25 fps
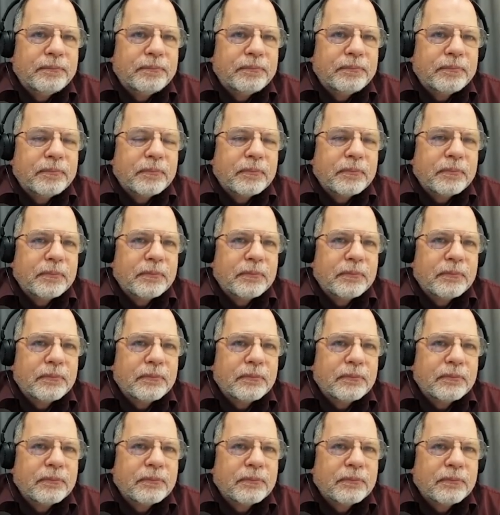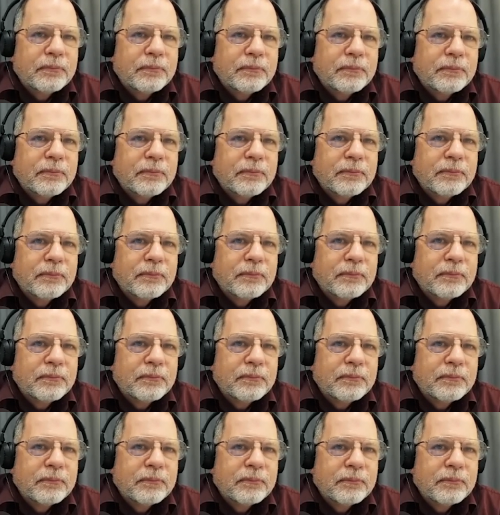
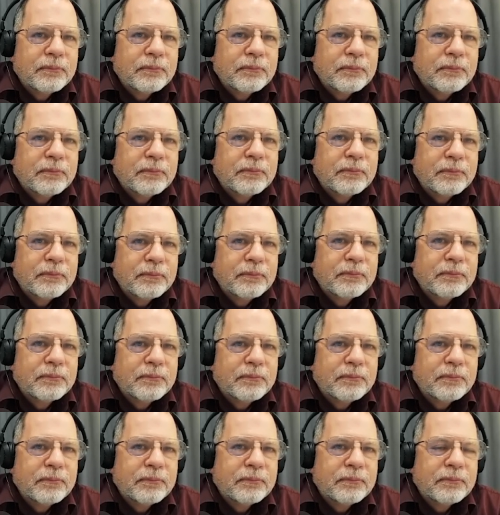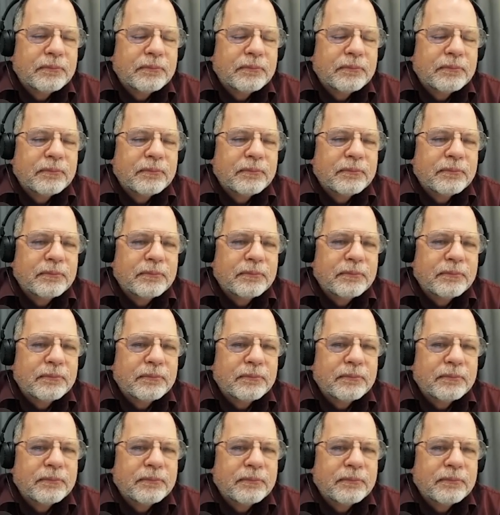
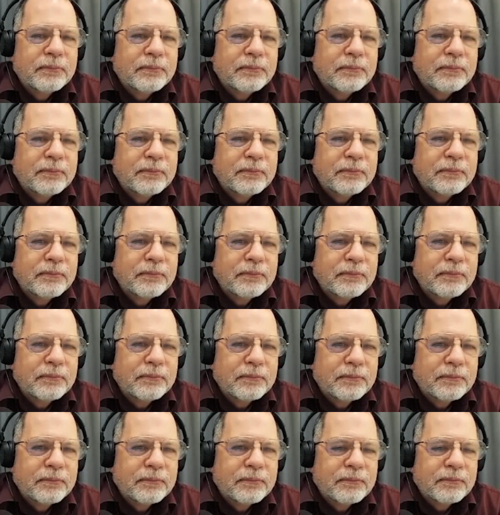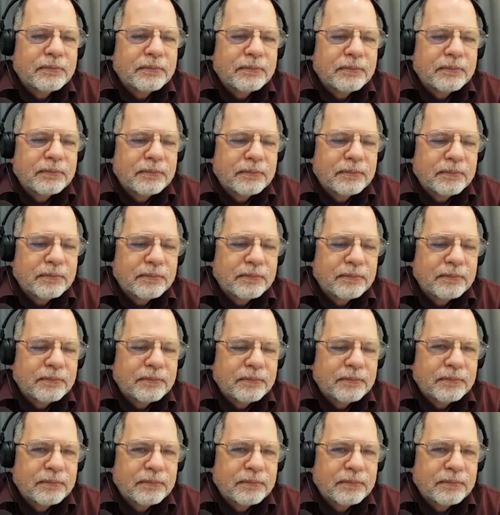The person shown says nothing.